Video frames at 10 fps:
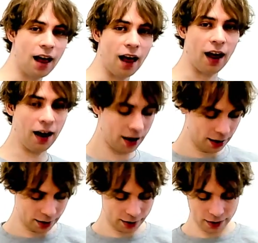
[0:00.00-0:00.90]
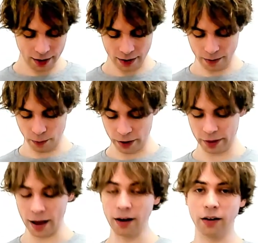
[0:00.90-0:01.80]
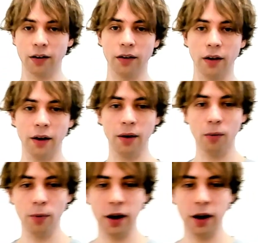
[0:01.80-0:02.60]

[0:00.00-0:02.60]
And with that, we